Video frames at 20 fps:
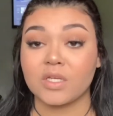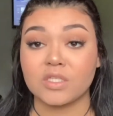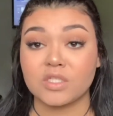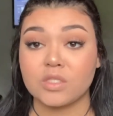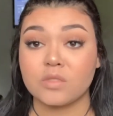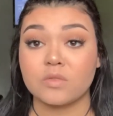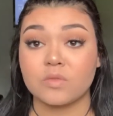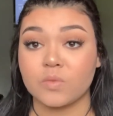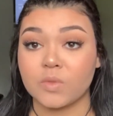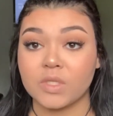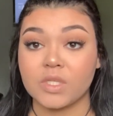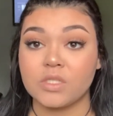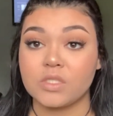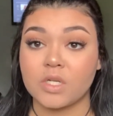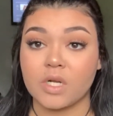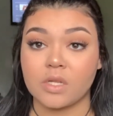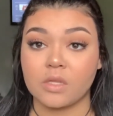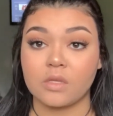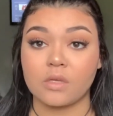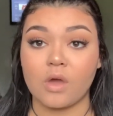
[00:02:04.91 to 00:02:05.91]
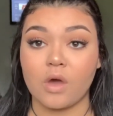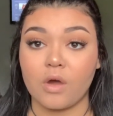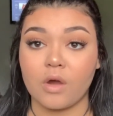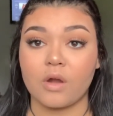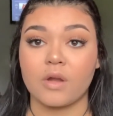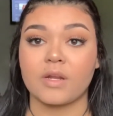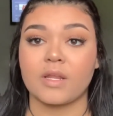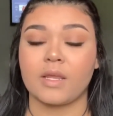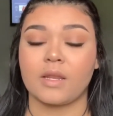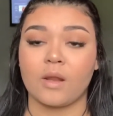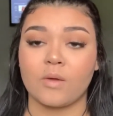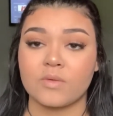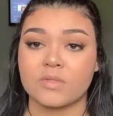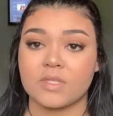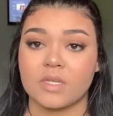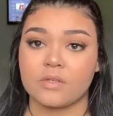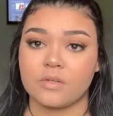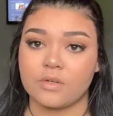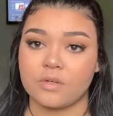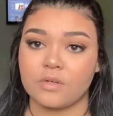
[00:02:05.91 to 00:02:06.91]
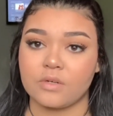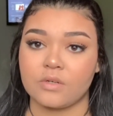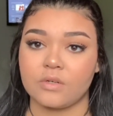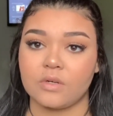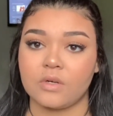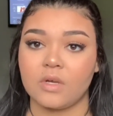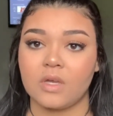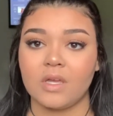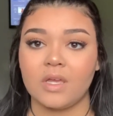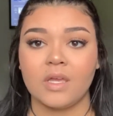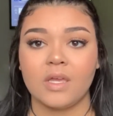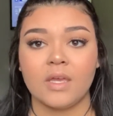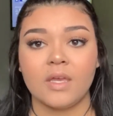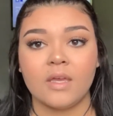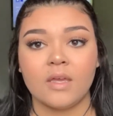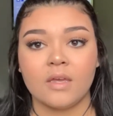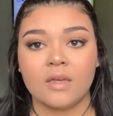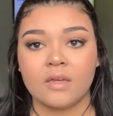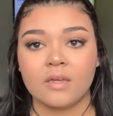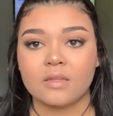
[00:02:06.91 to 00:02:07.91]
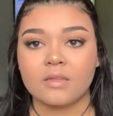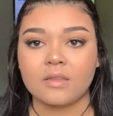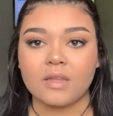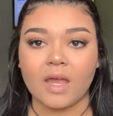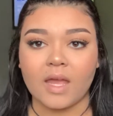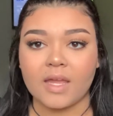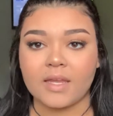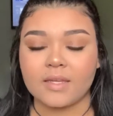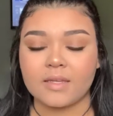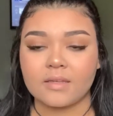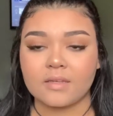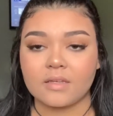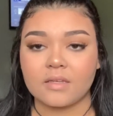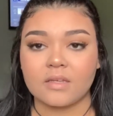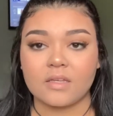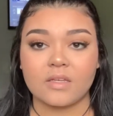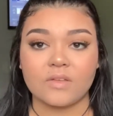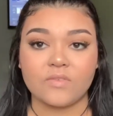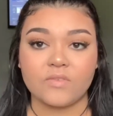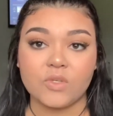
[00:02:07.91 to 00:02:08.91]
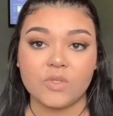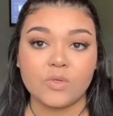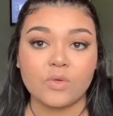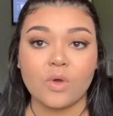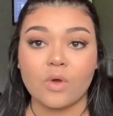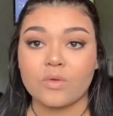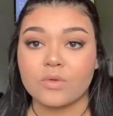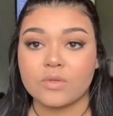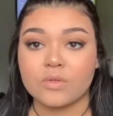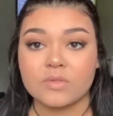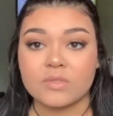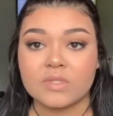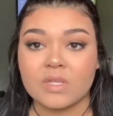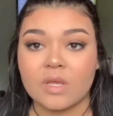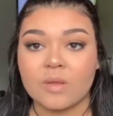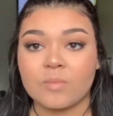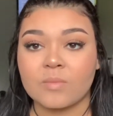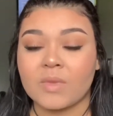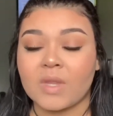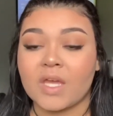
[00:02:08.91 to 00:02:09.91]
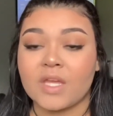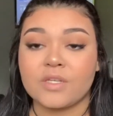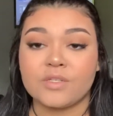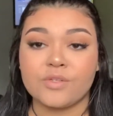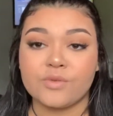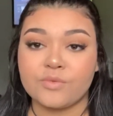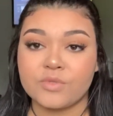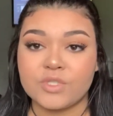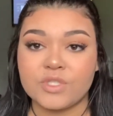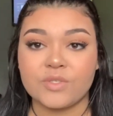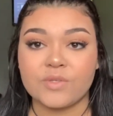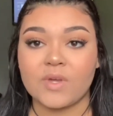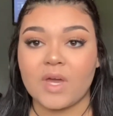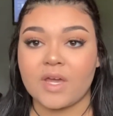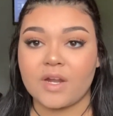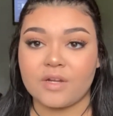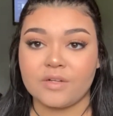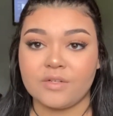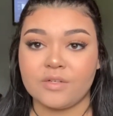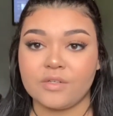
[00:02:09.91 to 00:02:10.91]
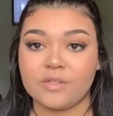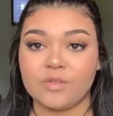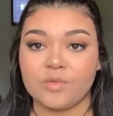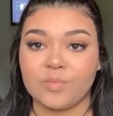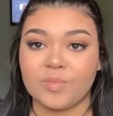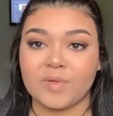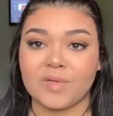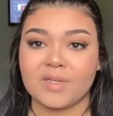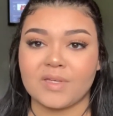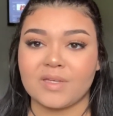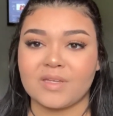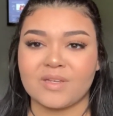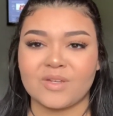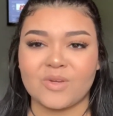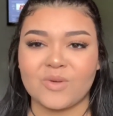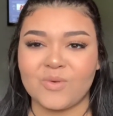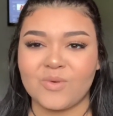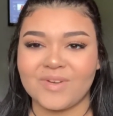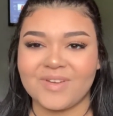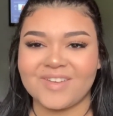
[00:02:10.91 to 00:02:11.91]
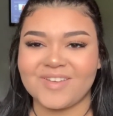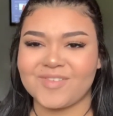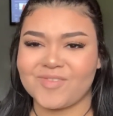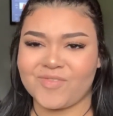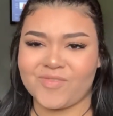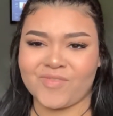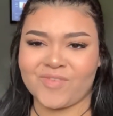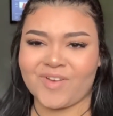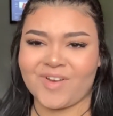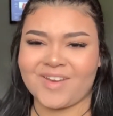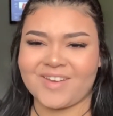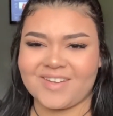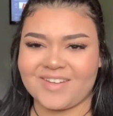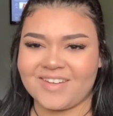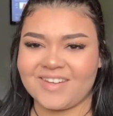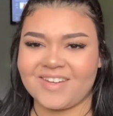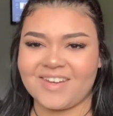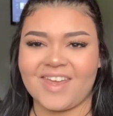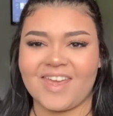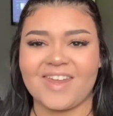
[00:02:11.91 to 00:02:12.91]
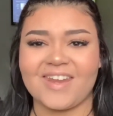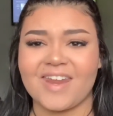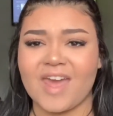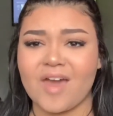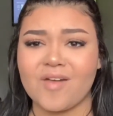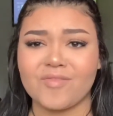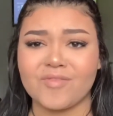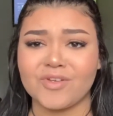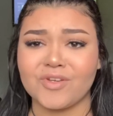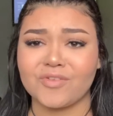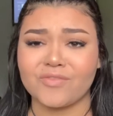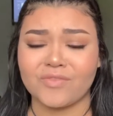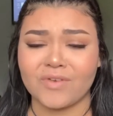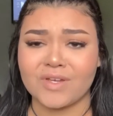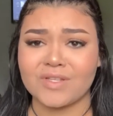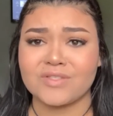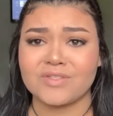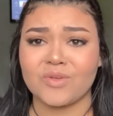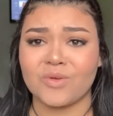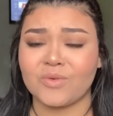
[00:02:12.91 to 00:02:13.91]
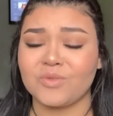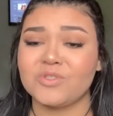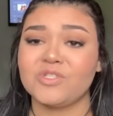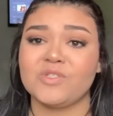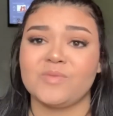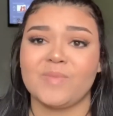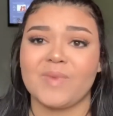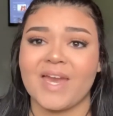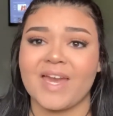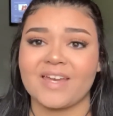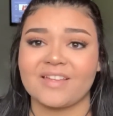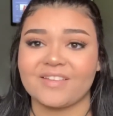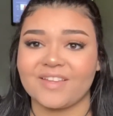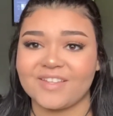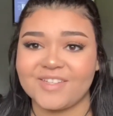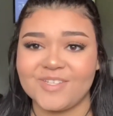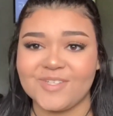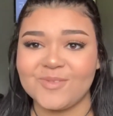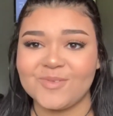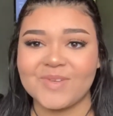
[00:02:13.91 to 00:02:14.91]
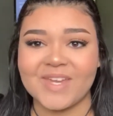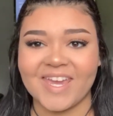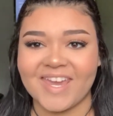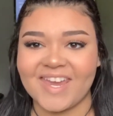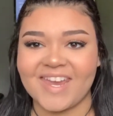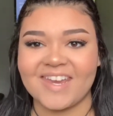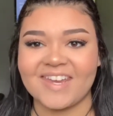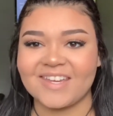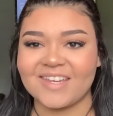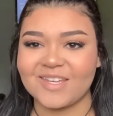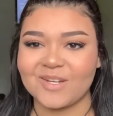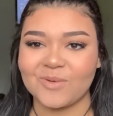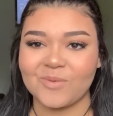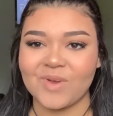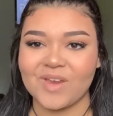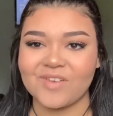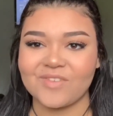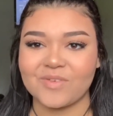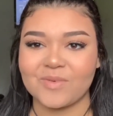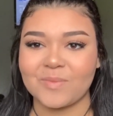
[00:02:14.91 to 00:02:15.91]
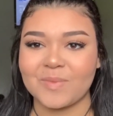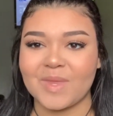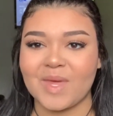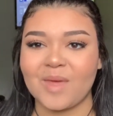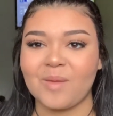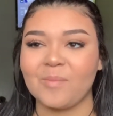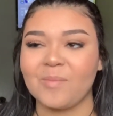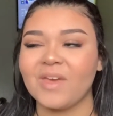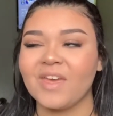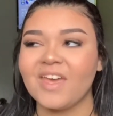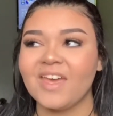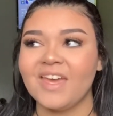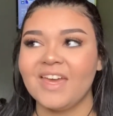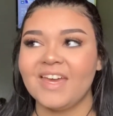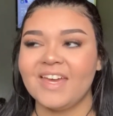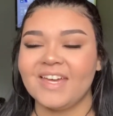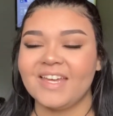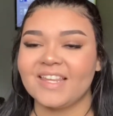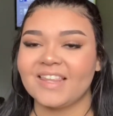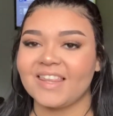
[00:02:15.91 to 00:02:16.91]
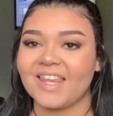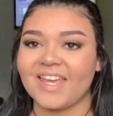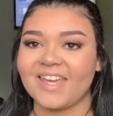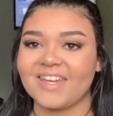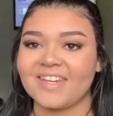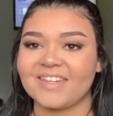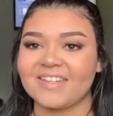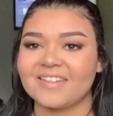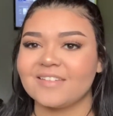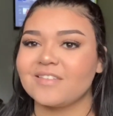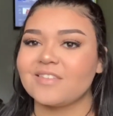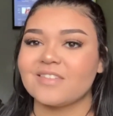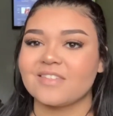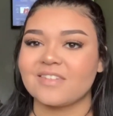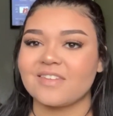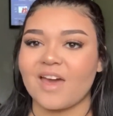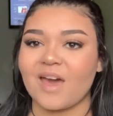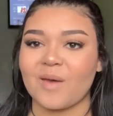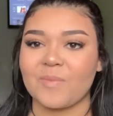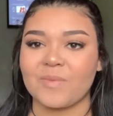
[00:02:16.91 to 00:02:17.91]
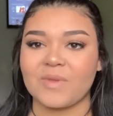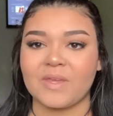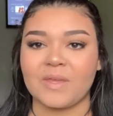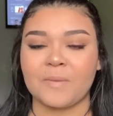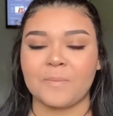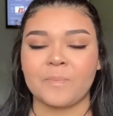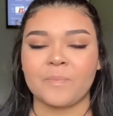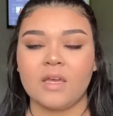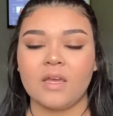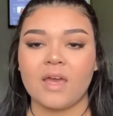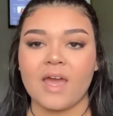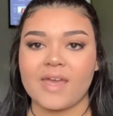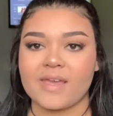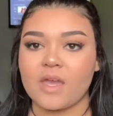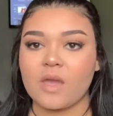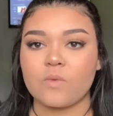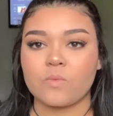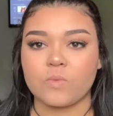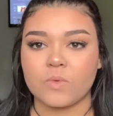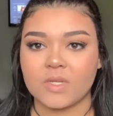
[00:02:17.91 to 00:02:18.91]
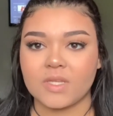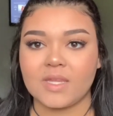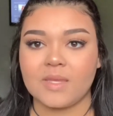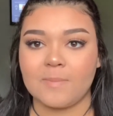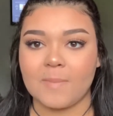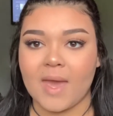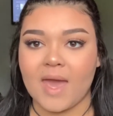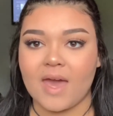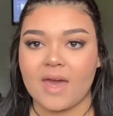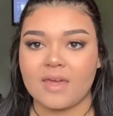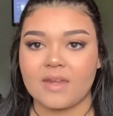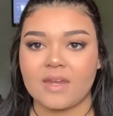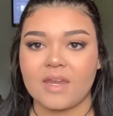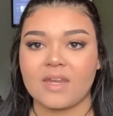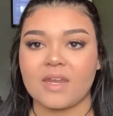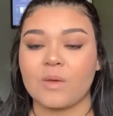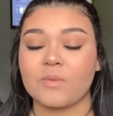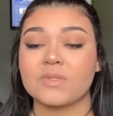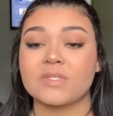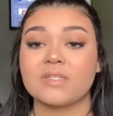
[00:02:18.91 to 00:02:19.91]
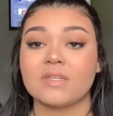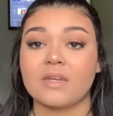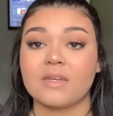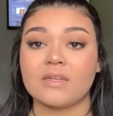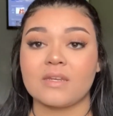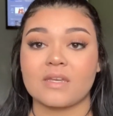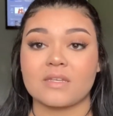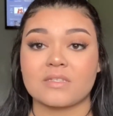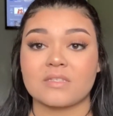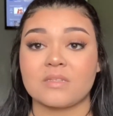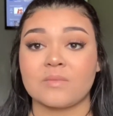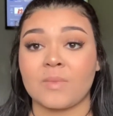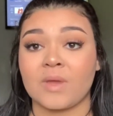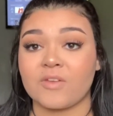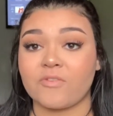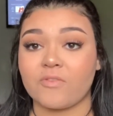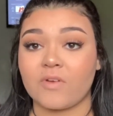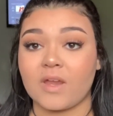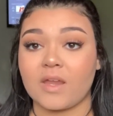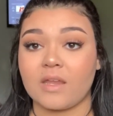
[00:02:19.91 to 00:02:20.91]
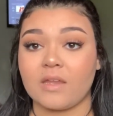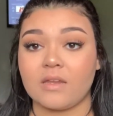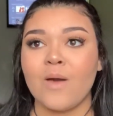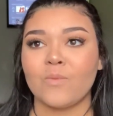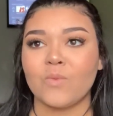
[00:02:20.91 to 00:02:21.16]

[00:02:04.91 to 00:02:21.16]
She was really trying to look hard, and I was like, girl, like, if you gonna do something, like, do what you gotta do, but quit fronting and having your friends hold you back like you can't get away from them. Like, stop it. I got really mad, and I was sitting next to my friend.